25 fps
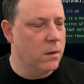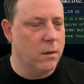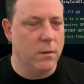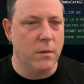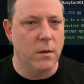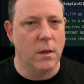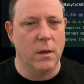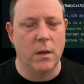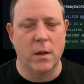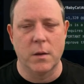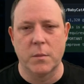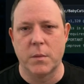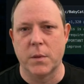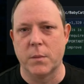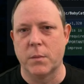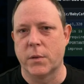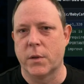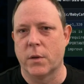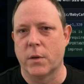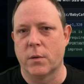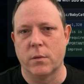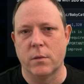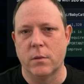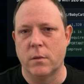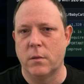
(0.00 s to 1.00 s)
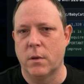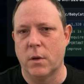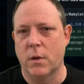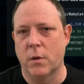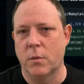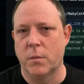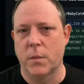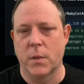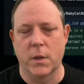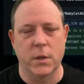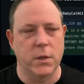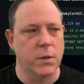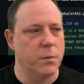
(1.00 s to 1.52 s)
a lot of people don't
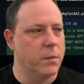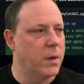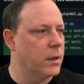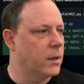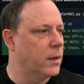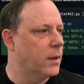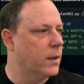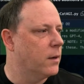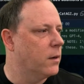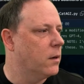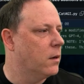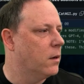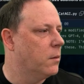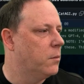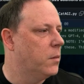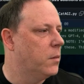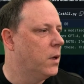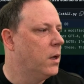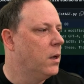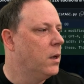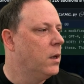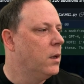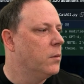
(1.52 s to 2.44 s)
know much about GitHub,